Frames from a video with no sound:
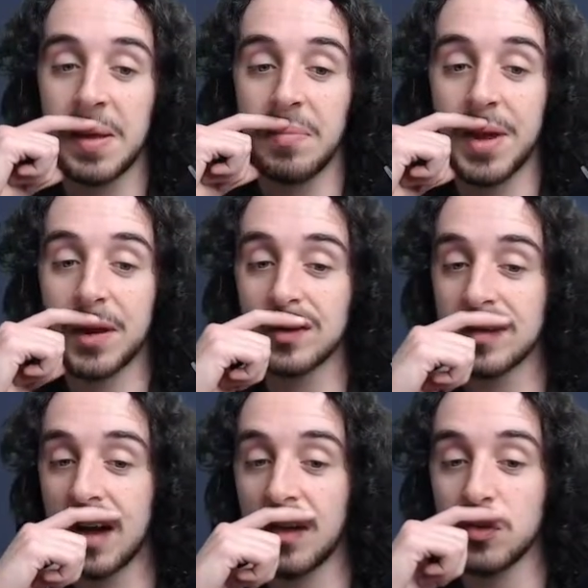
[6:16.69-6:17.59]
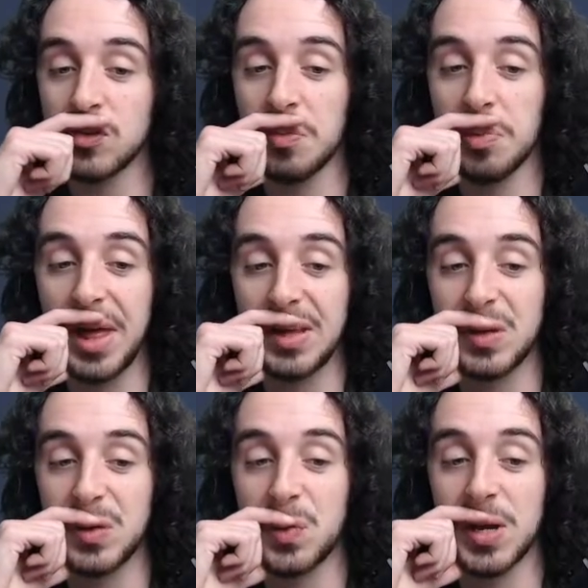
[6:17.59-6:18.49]
Medical staff will supply
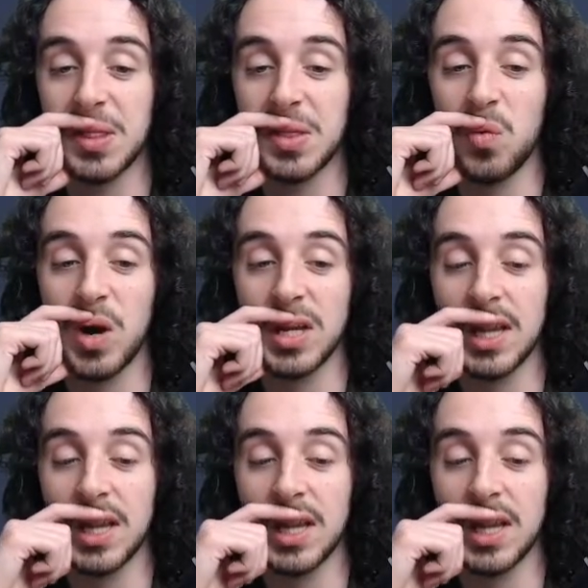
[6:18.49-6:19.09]
you with 1